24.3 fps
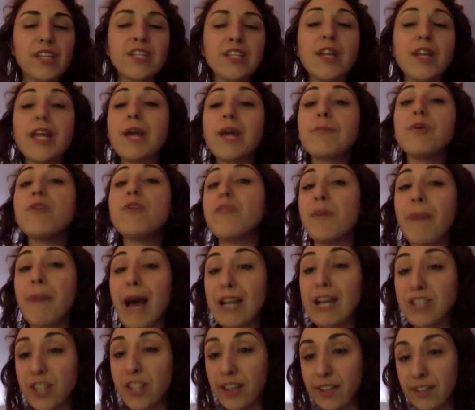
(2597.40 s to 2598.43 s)
movie
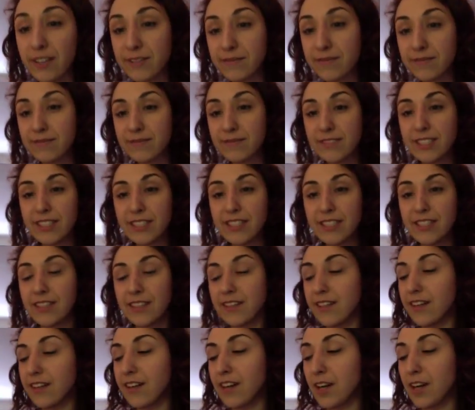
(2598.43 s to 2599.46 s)
magic.
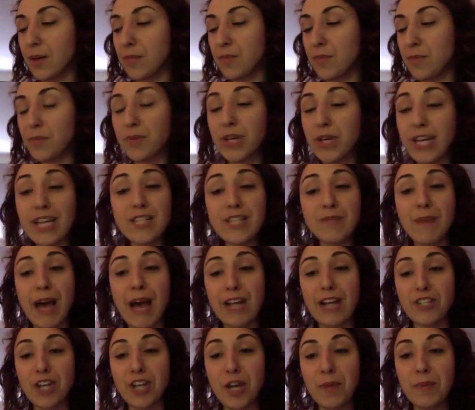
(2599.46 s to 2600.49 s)
It is
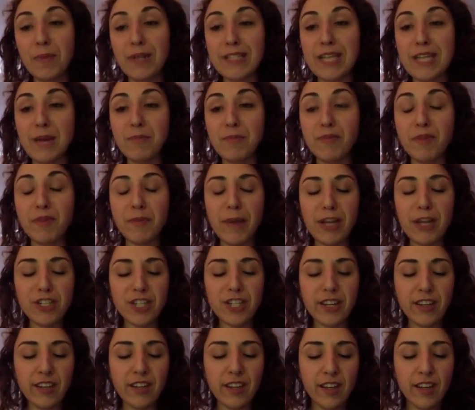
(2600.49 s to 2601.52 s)
magic, but it's not movie
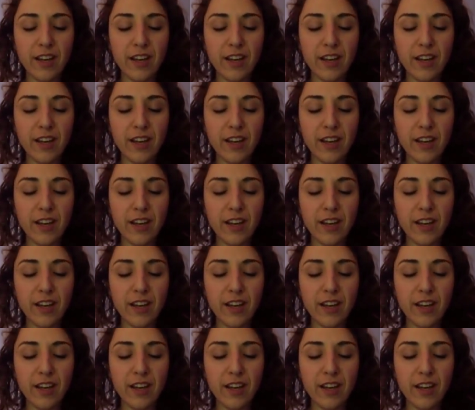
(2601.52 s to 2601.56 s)
magic.